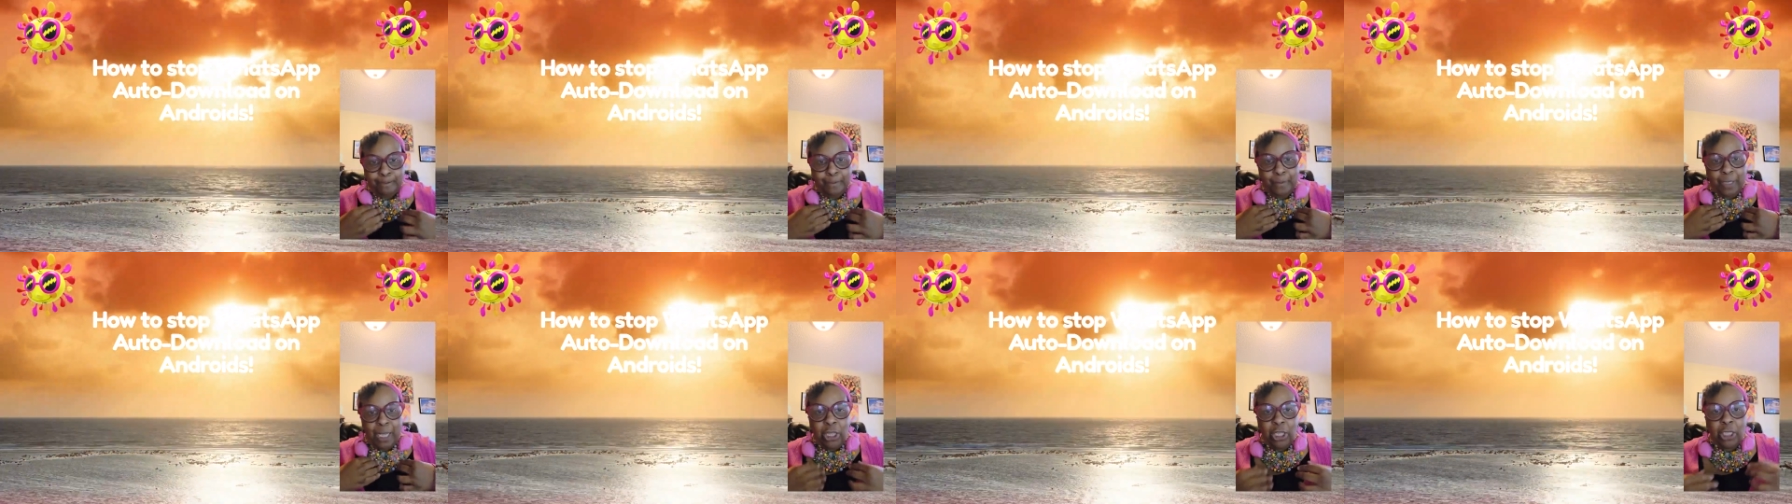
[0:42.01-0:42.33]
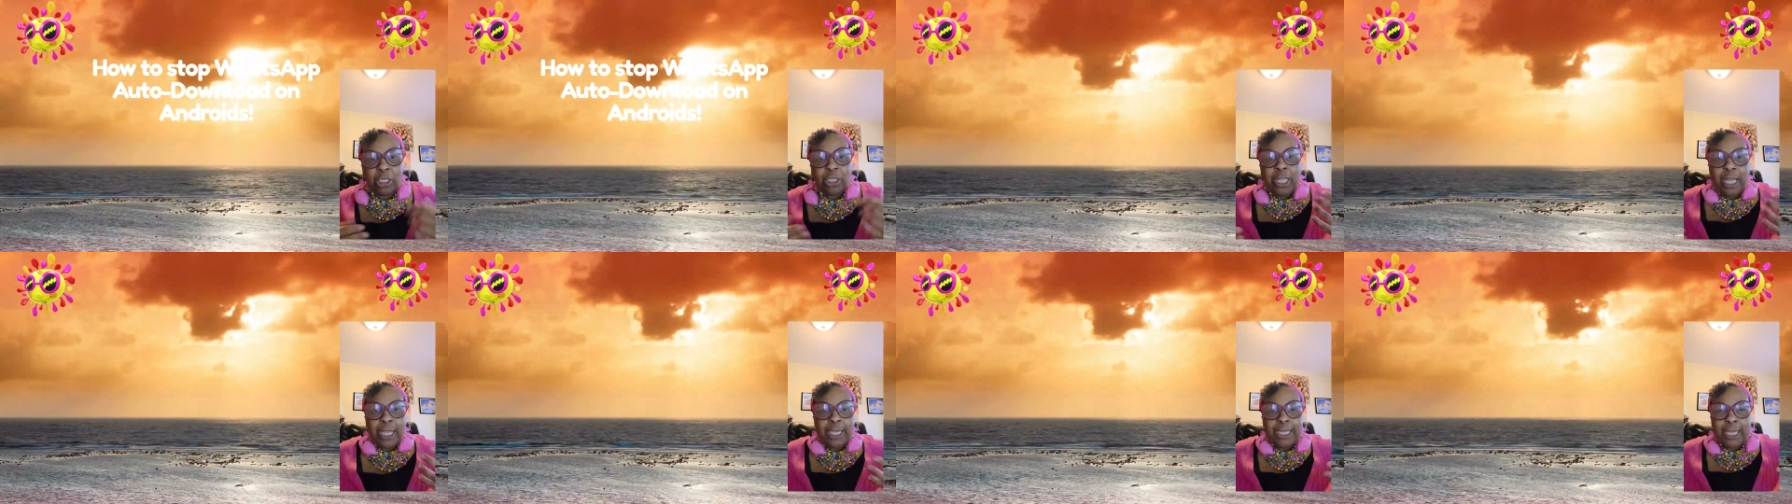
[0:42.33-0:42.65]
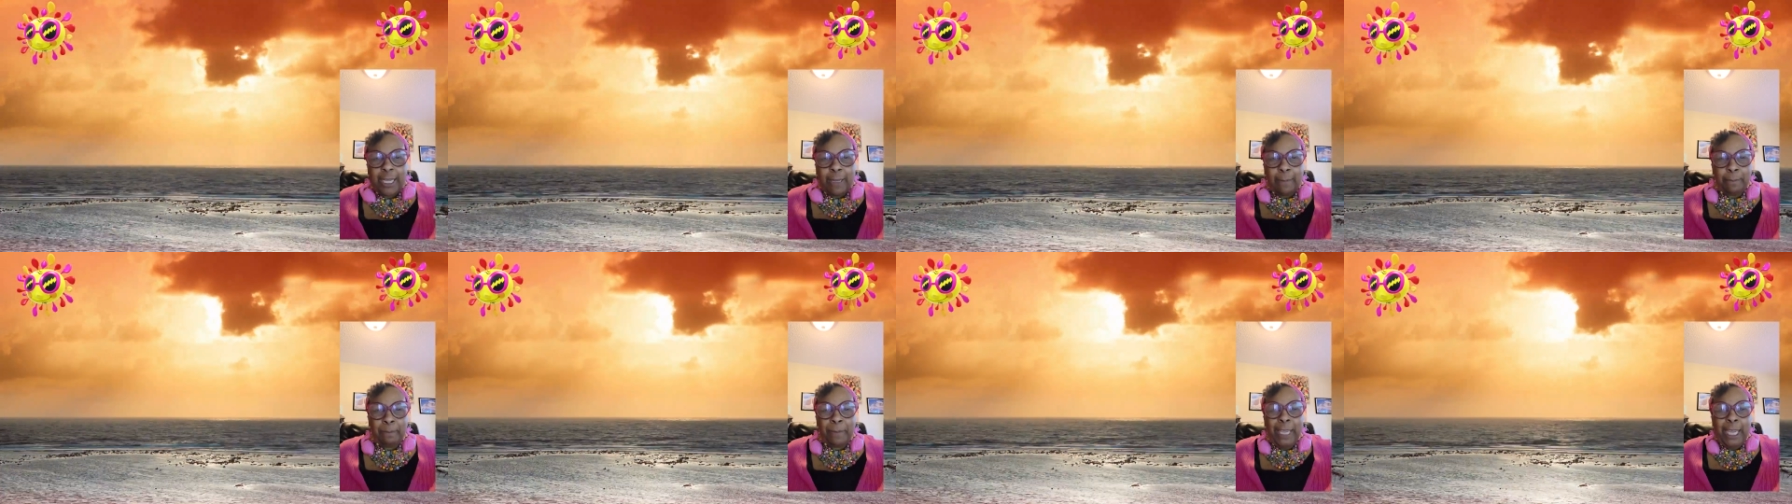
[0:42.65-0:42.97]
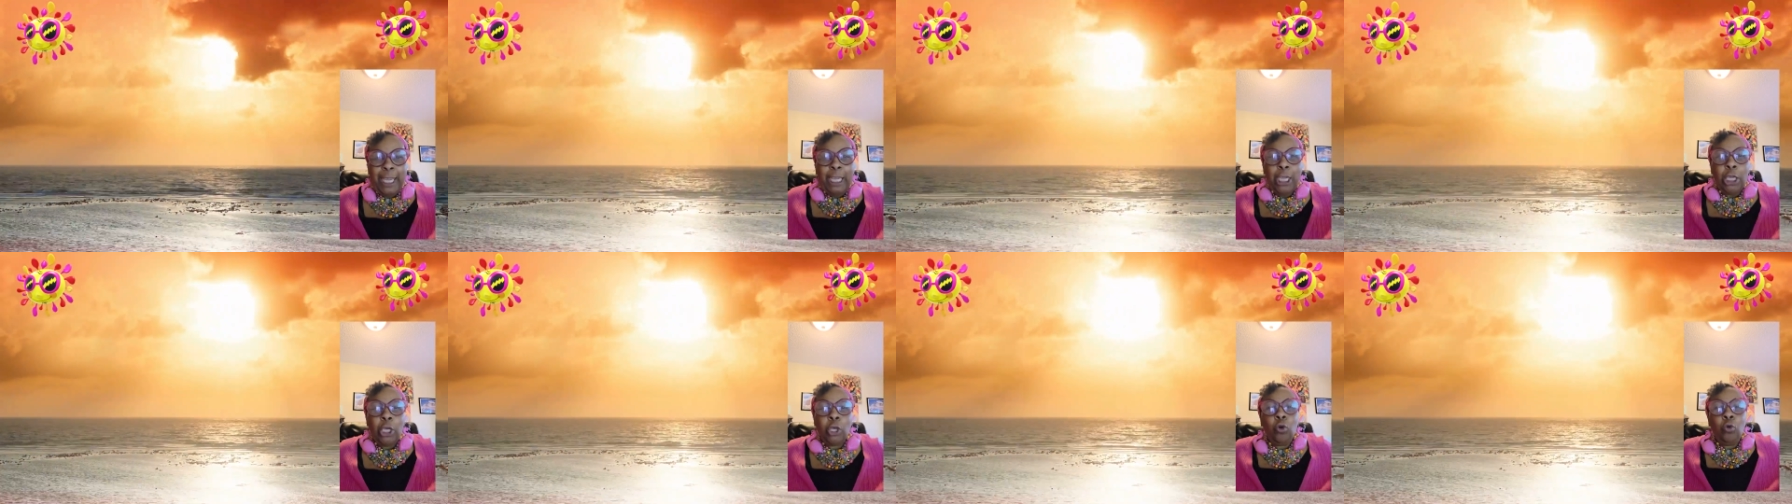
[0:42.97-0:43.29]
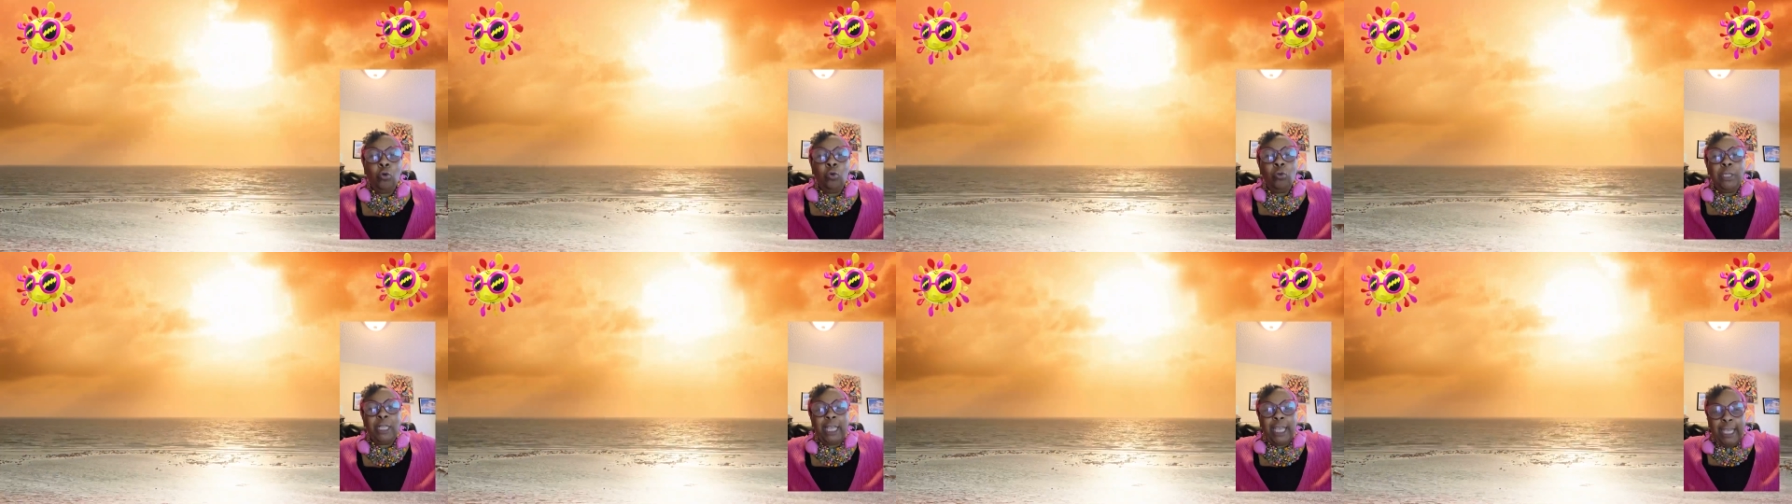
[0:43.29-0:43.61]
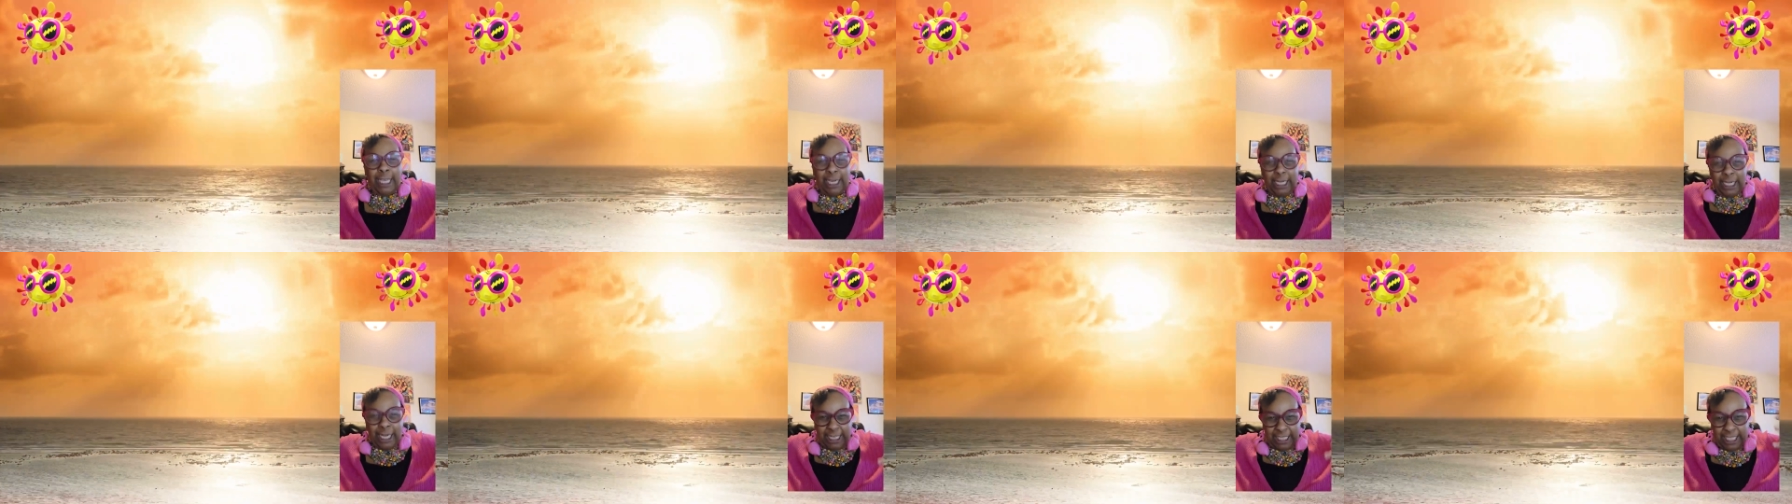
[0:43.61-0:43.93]
I look like pink
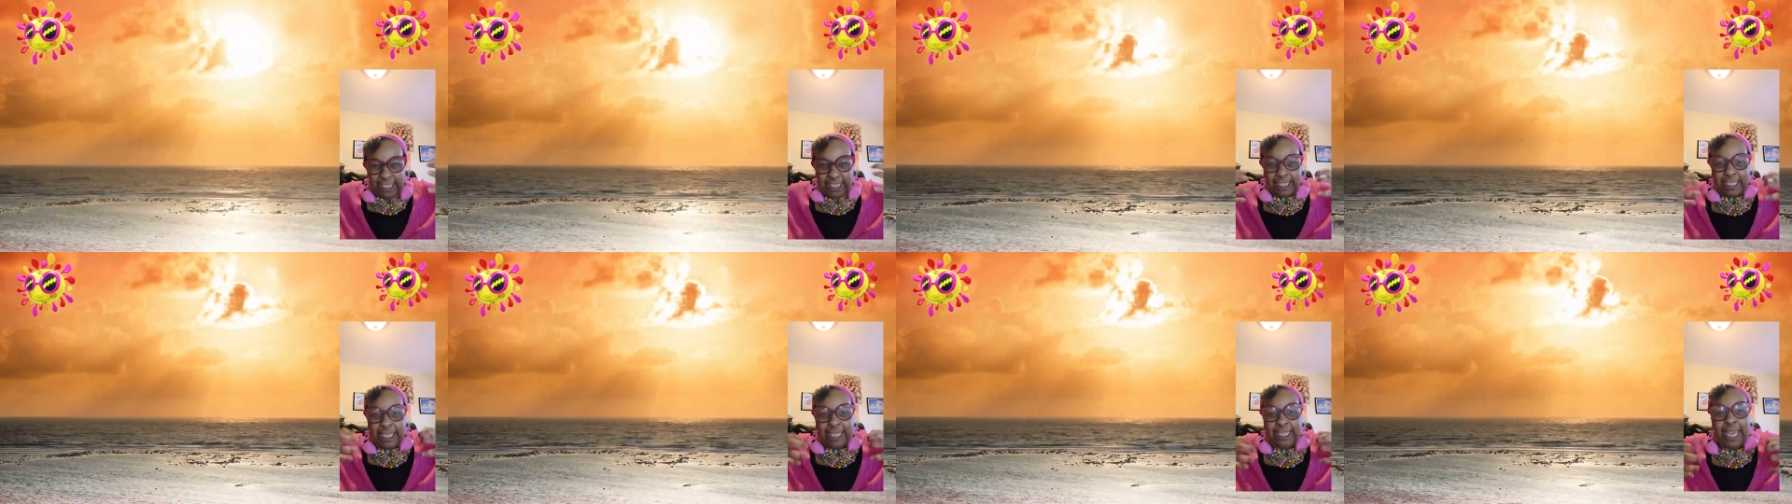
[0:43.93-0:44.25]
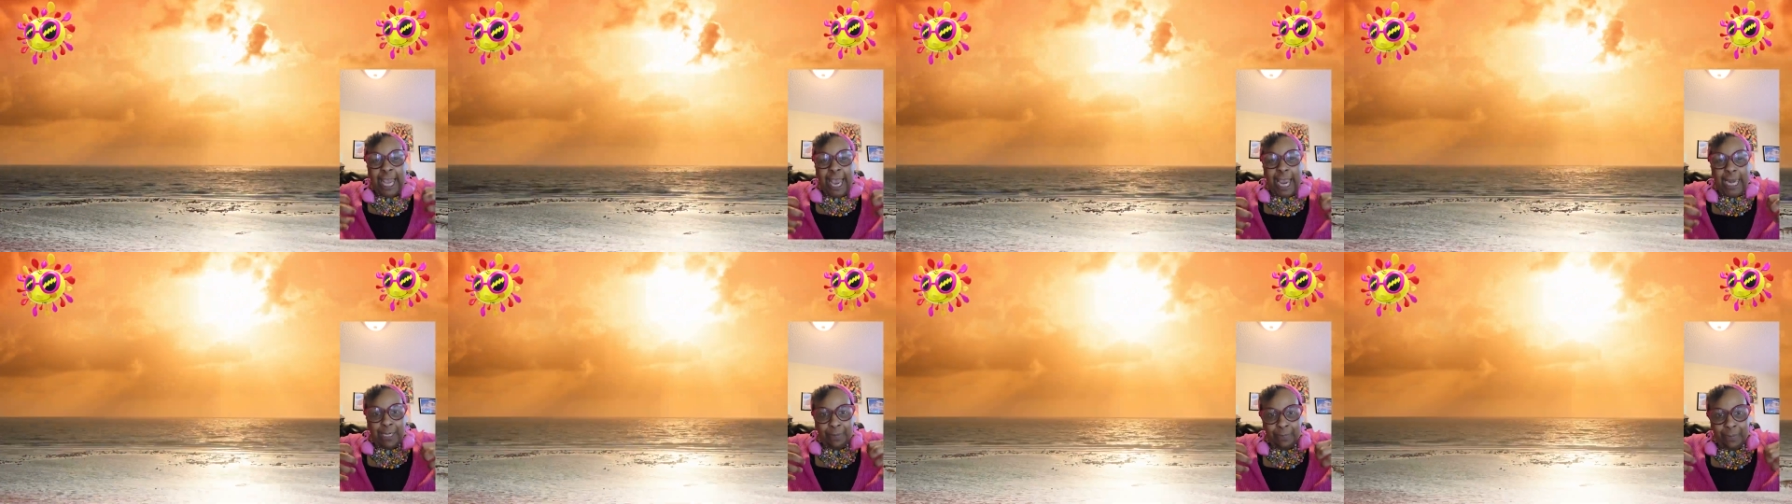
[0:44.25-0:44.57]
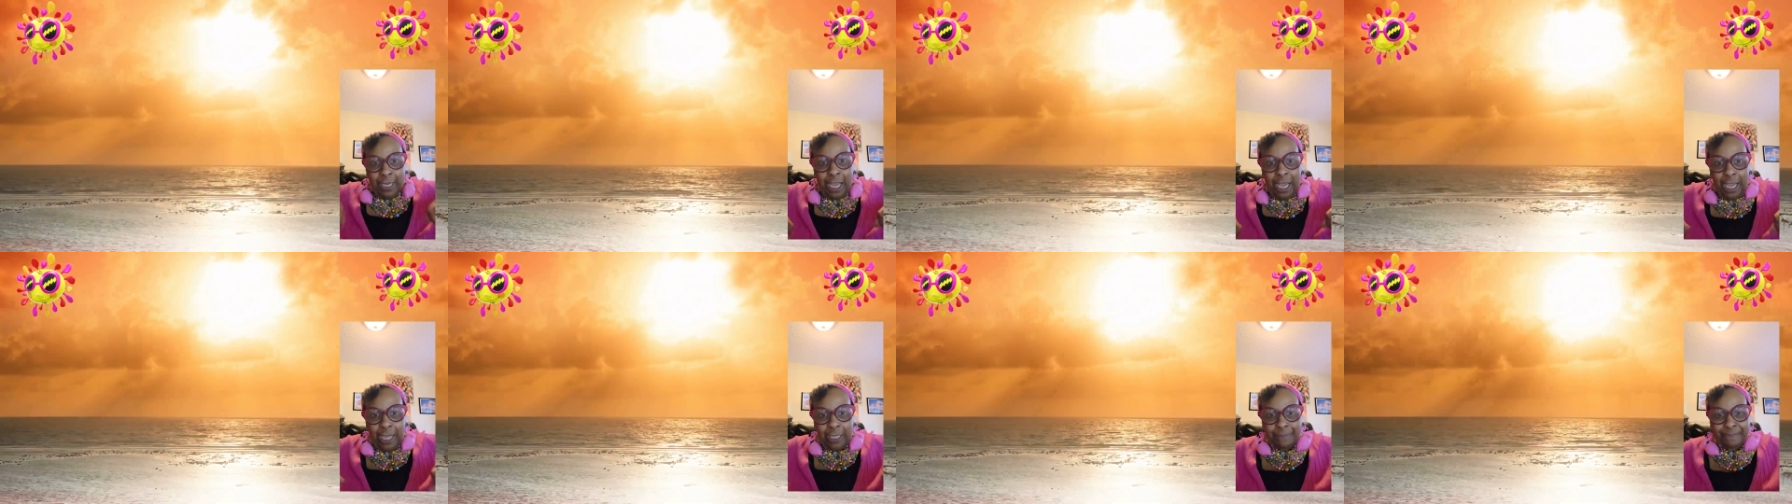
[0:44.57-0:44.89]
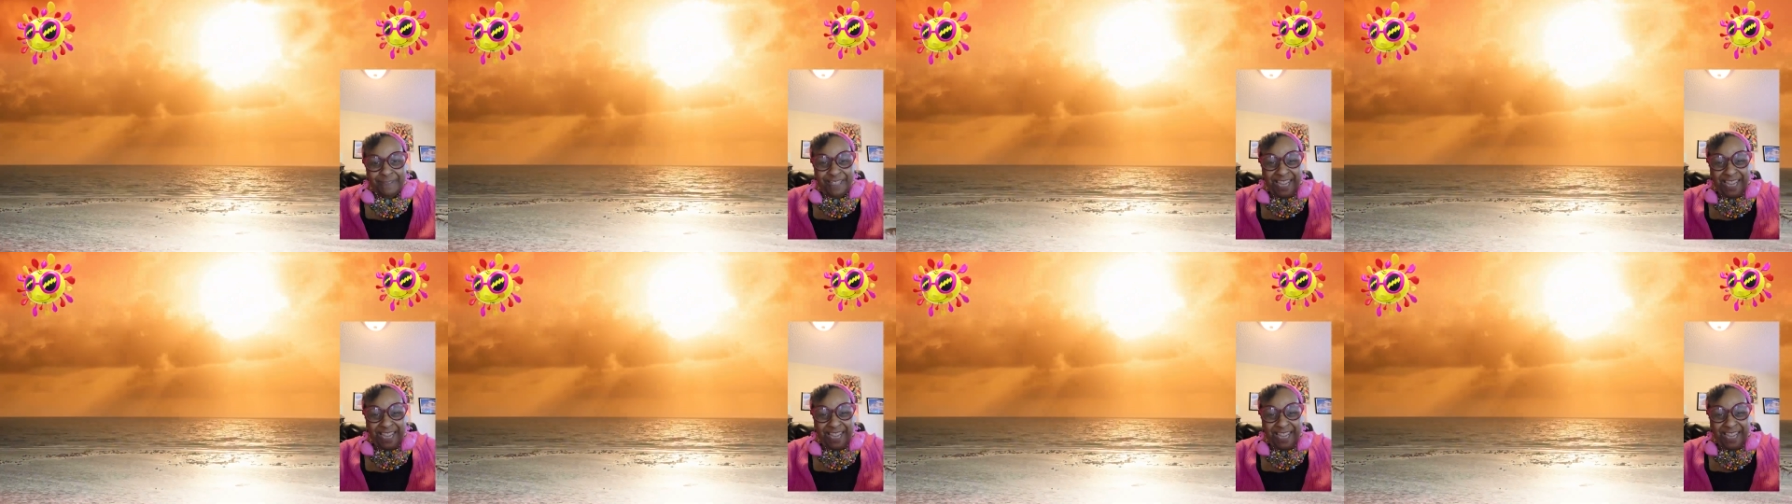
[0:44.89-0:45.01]
Kool-Aid just attacked me, huh?